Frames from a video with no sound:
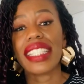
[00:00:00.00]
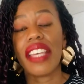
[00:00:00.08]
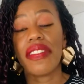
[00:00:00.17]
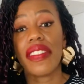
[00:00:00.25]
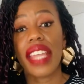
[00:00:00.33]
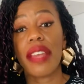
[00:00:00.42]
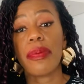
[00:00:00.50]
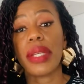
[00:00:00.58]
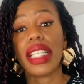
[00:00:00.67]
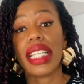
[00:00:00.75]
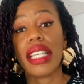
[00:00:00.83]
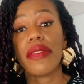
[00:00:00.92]
if they
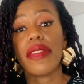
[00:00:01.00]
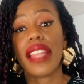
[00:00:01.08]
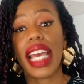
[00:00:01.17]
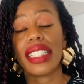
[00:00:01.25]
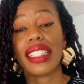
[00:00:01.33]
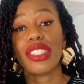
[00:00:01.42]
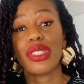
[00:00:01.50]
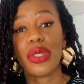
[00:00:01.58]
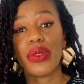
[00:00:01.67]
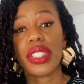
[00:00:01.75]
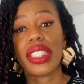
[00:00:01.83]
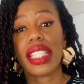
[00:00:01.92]
believe that the
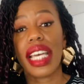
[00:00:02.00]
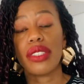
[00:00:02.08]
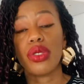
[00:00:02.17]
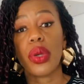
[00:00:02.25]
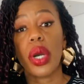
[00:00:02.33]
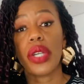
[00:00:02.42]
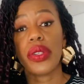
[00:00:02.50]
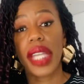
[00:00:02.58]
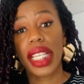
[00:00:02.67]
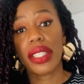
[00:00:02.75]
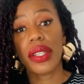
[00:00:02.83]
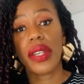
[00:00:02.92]
service that you are
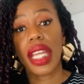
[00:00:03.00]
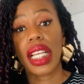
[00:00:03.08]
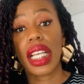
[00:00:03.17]
rendering